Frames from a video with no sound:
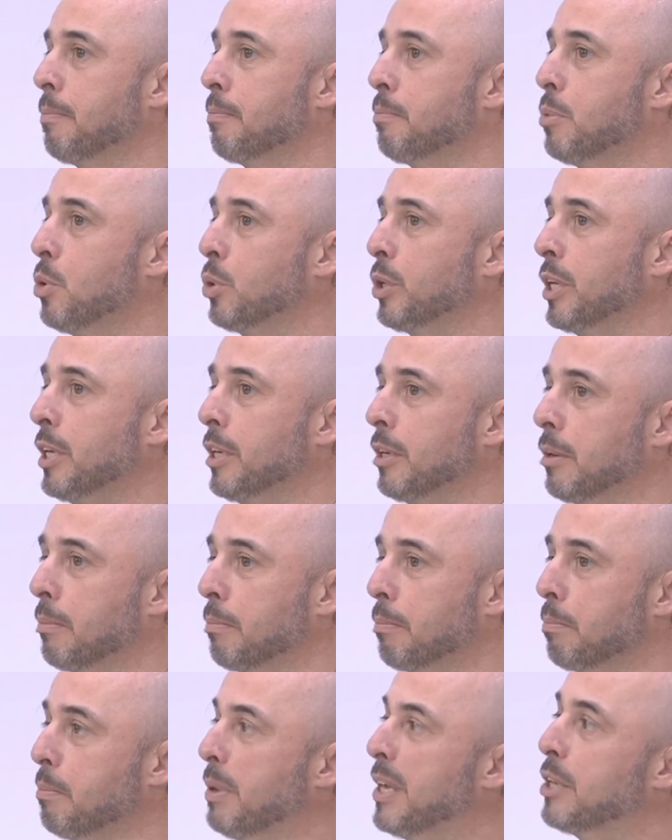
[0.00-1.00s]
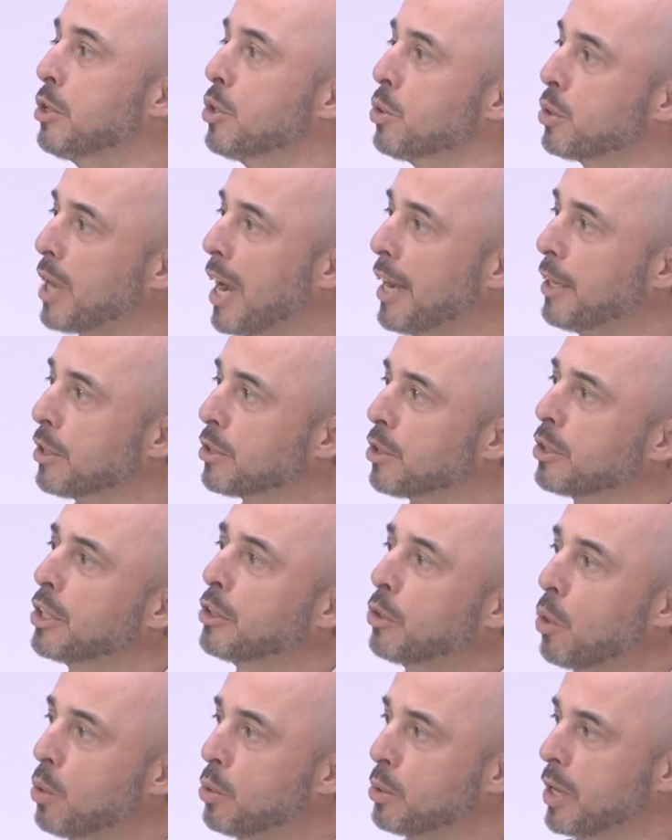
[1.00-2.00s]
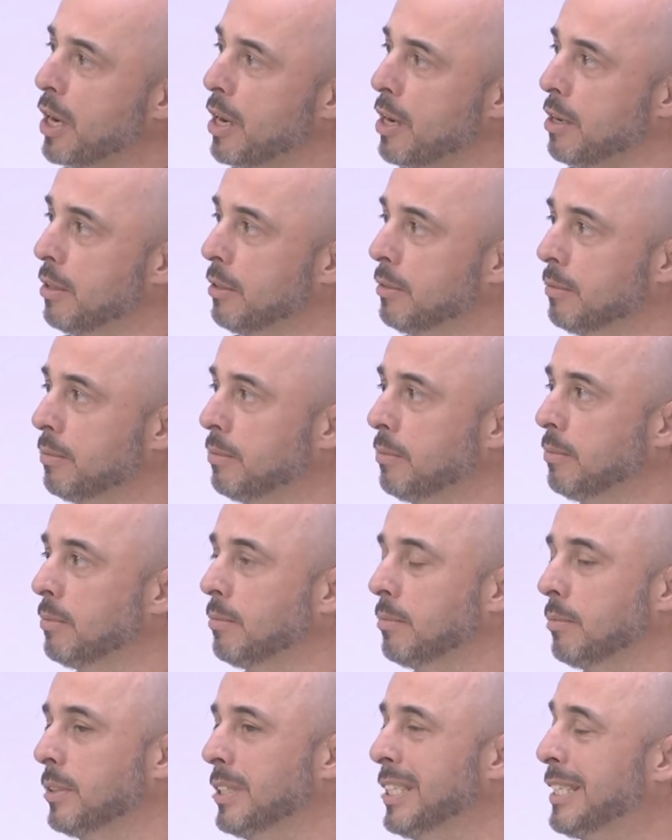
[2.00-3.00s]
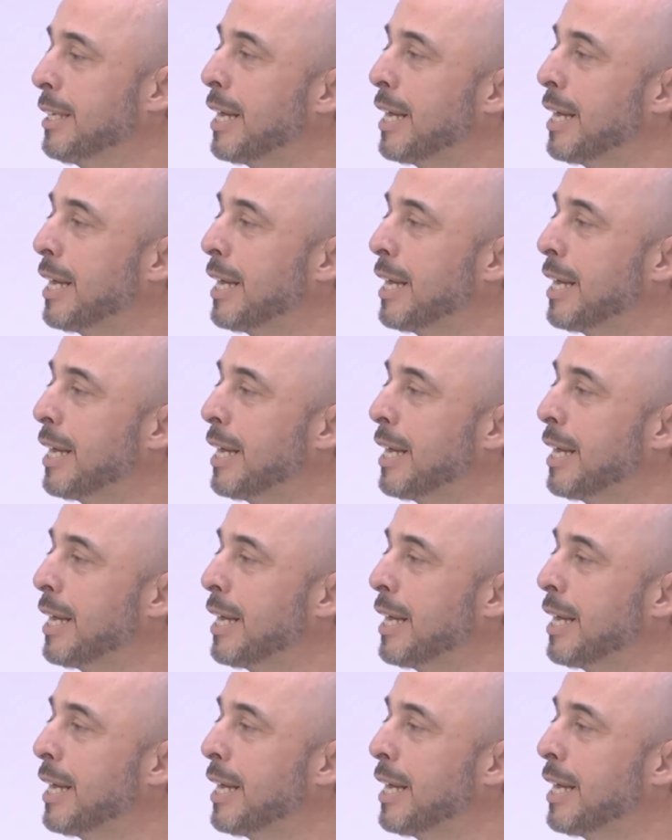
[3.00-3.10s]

putting big new tires on an old car. It